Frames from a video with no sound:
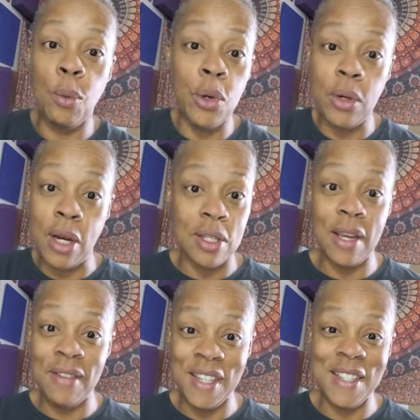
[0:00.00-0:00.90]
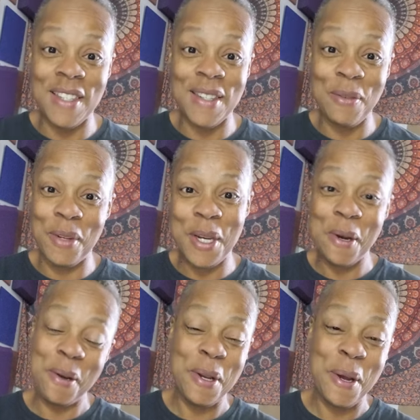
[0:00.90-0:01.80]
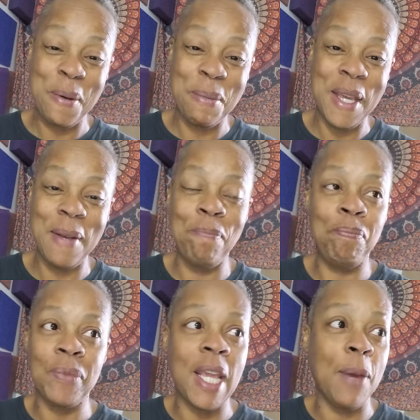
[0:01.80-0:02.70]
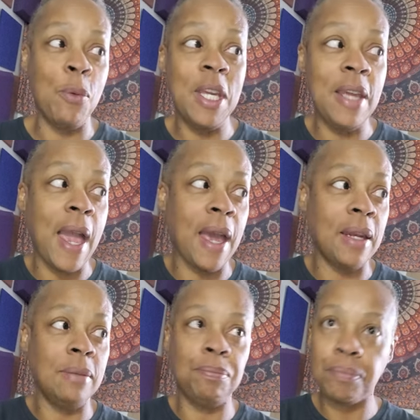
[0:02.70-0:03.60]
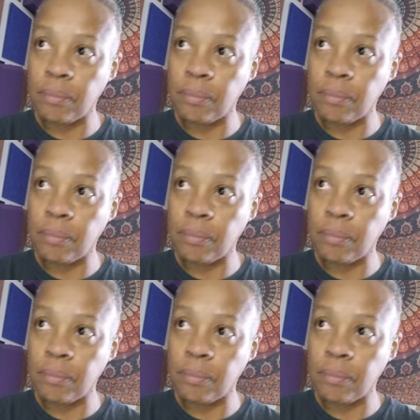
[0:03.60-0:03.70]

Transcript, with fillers: We're in our seventies over here, you know what I mean? And we had,